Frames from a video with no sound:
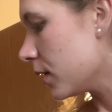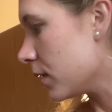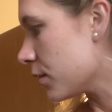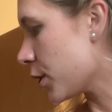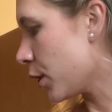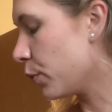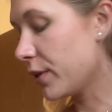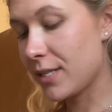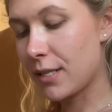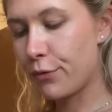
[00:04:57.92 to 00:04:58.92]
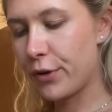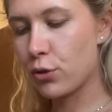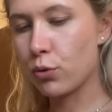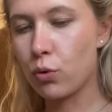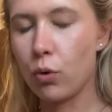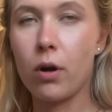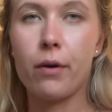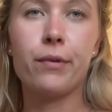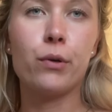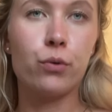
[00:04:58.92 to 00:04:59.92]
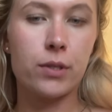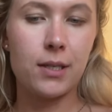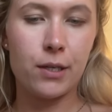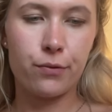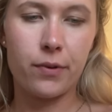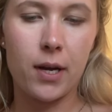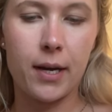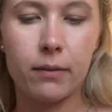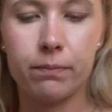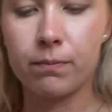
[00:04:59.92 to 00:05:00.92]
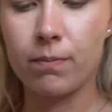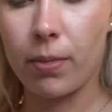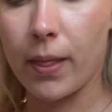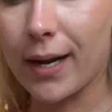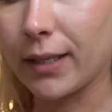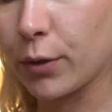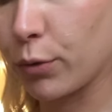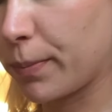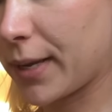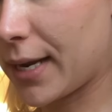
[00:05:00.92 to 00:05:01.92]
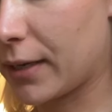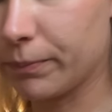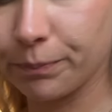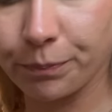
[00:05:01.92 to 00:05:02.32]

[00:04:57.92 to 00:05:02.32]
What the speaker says: So once it's in the fridge, it will cool off, it will solidify, and it will be